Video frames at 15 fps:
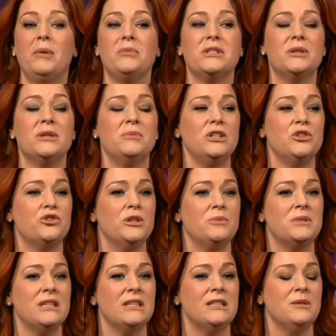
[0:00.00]
remember somebody in
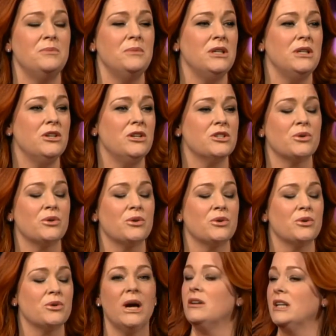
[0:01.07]
Trim said to me years ago, how
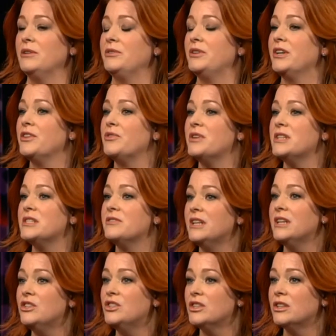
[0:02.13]
are you all out there in the
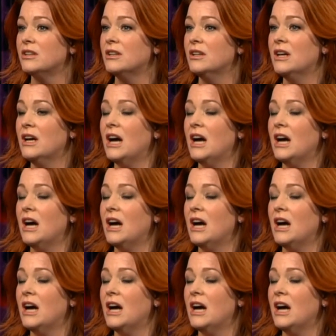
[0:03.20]
reservation?